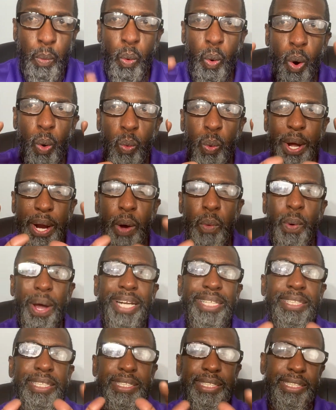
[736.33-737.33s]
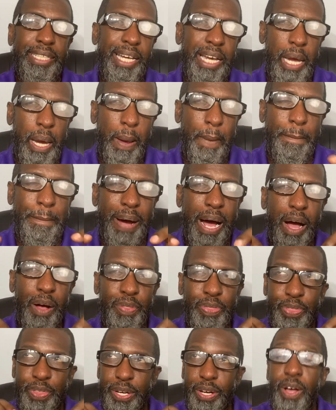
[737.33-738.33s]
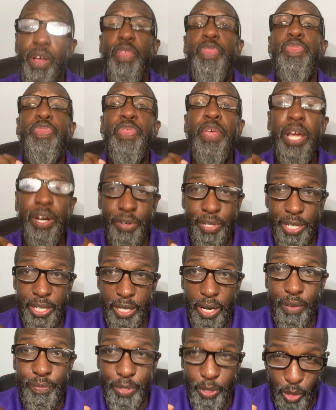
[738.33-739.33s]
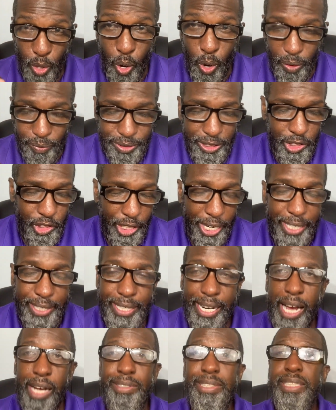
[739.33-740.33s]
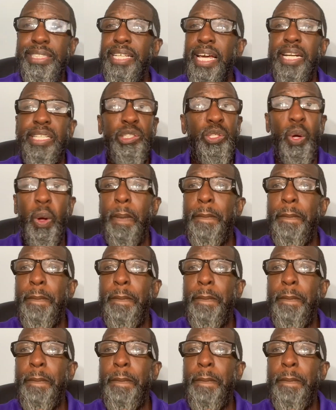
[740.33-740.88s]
what I wanted to say about the theory of the call of the Gentiles is that it's all